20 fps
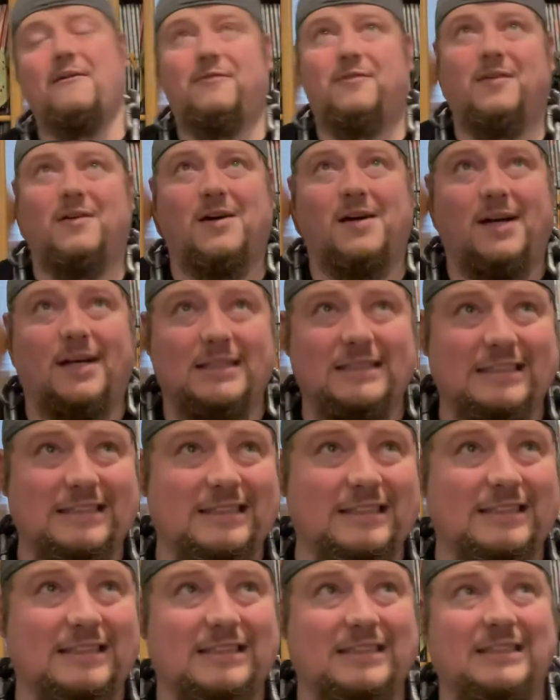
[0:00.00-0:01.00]
uh,
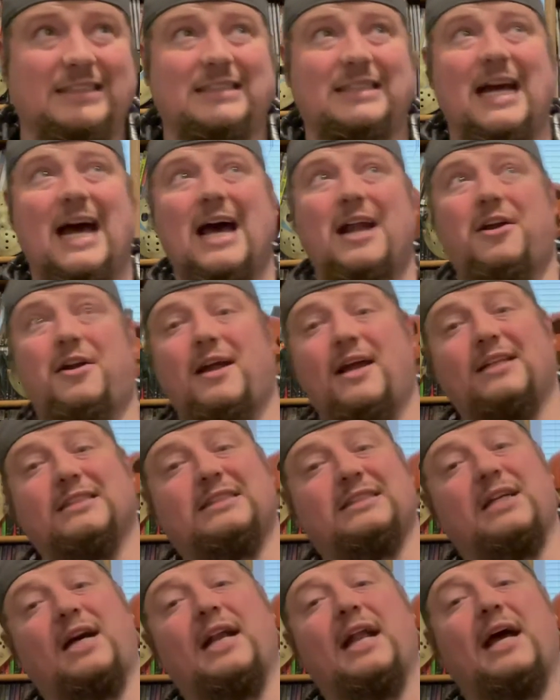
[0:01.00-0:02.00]
Saturday and
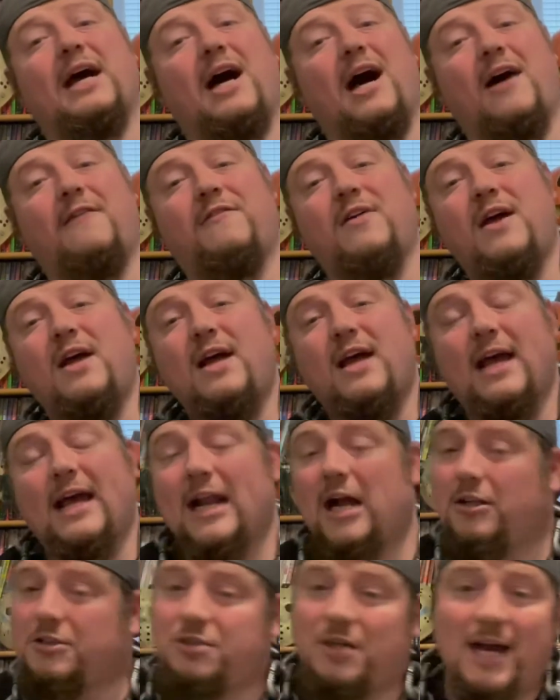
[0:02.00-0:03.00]
Sunday off and
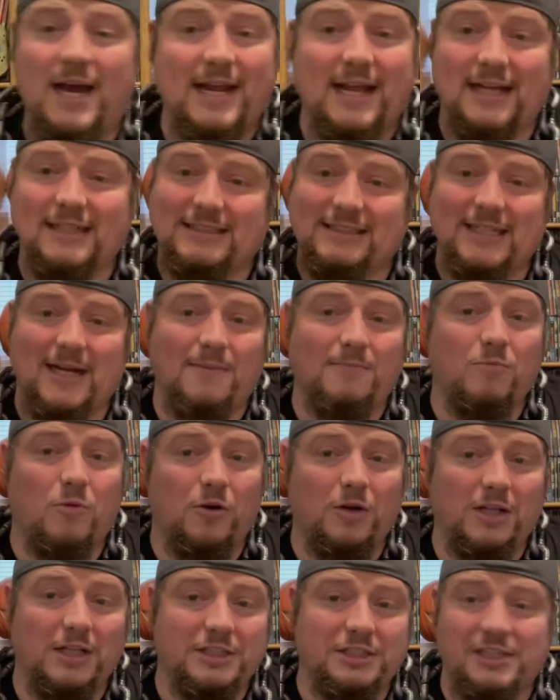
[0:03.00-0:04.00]
I'll try and get something
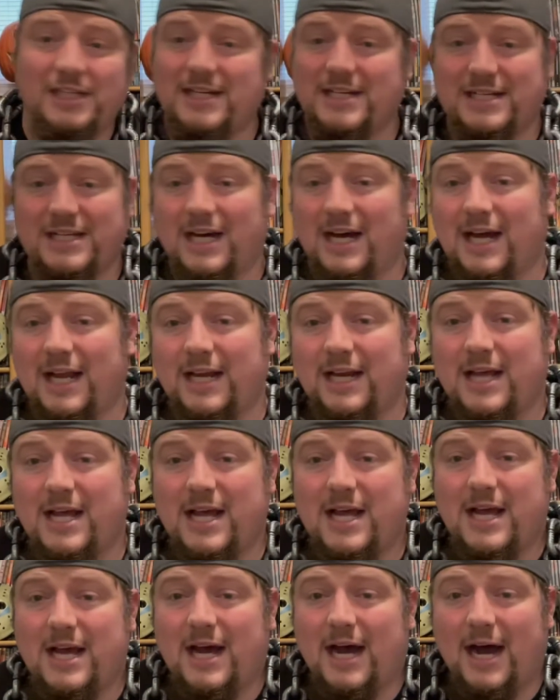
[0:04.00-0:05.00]
more legit done.
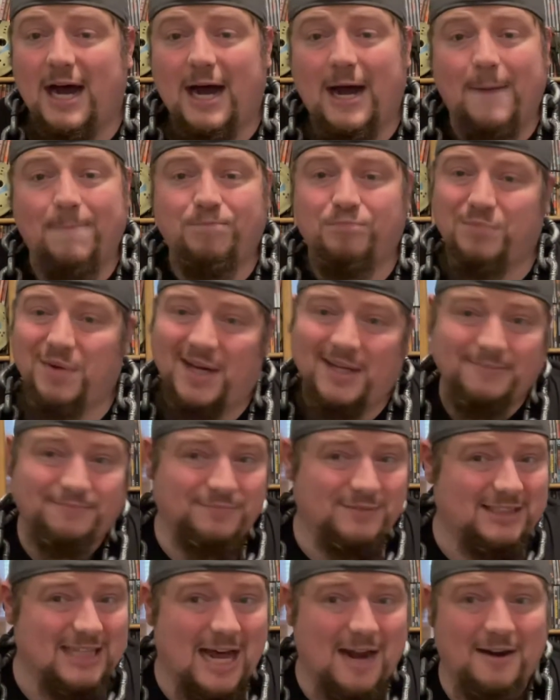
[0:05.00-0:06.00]
Um, but
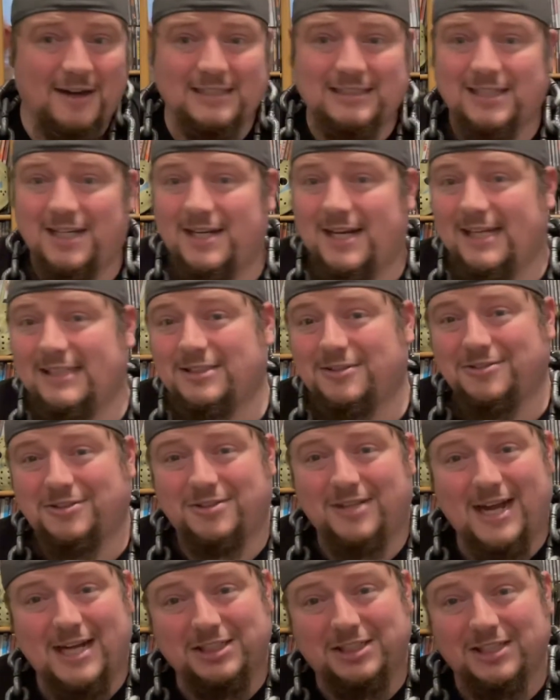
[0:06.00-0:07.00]
Saturday, Sundays, those
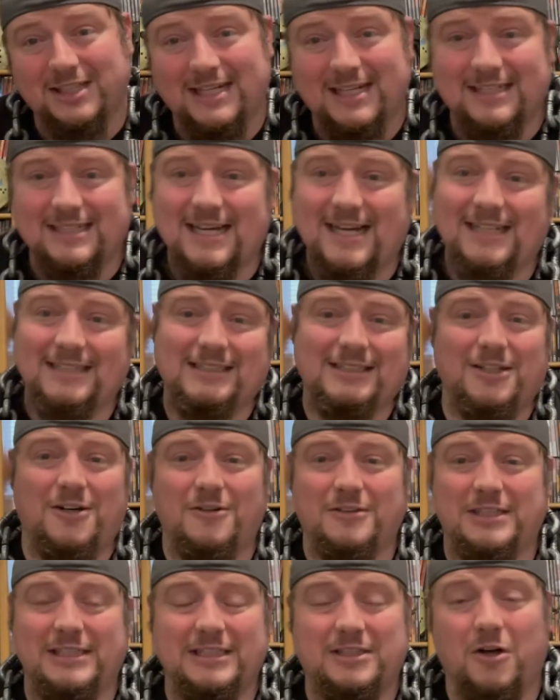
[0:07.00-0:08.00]
are Angelina days, so
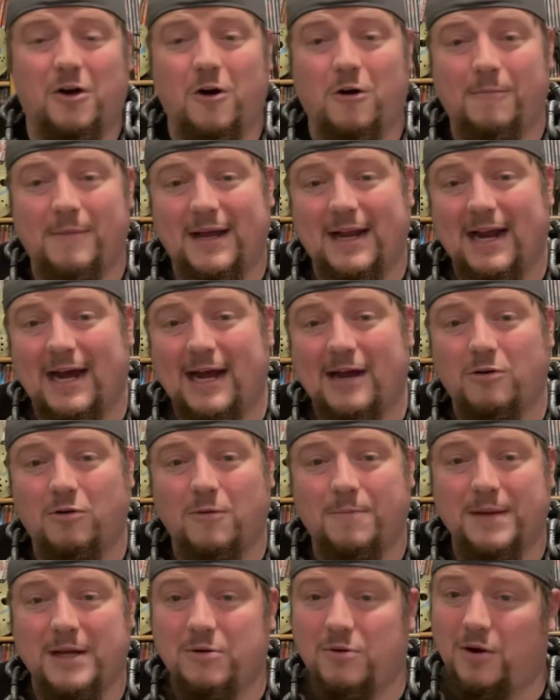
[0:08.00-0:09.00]
she's home and I will
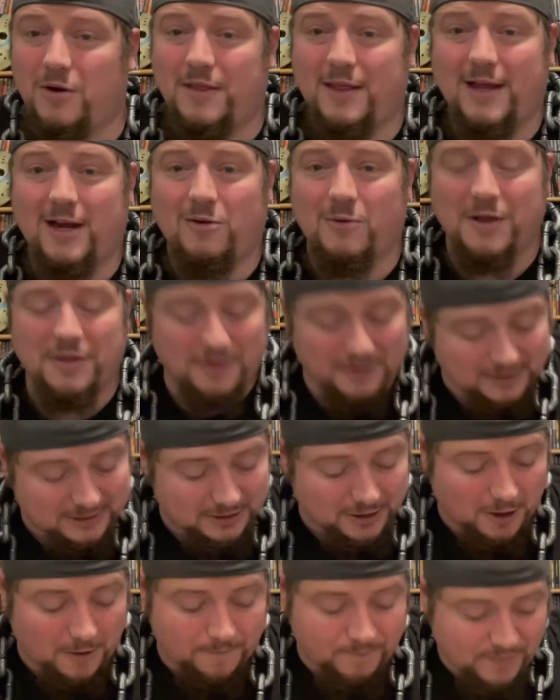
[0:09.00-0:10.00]
be there with her.
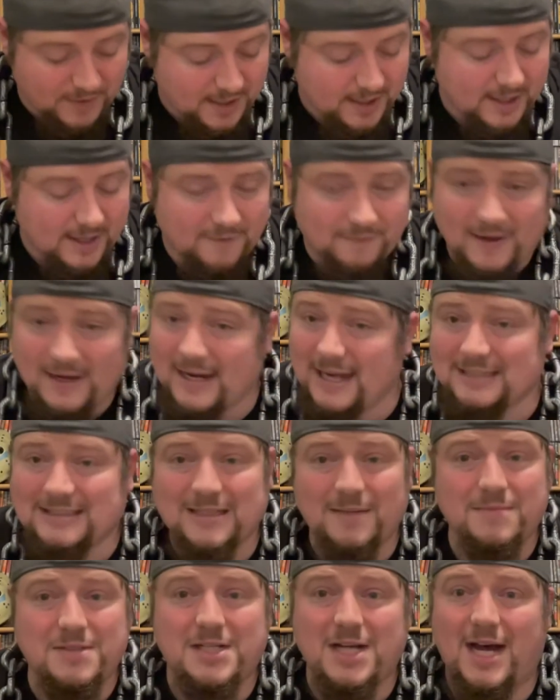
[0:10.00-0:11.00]
So if I can get
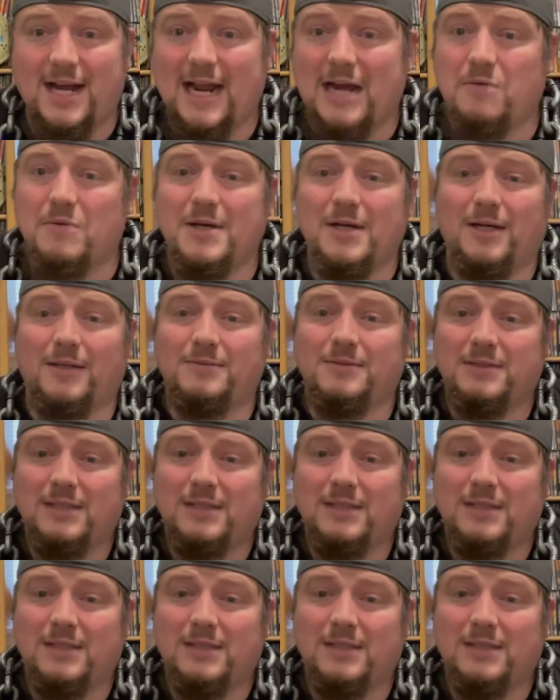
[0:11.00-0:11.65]
something done, I will.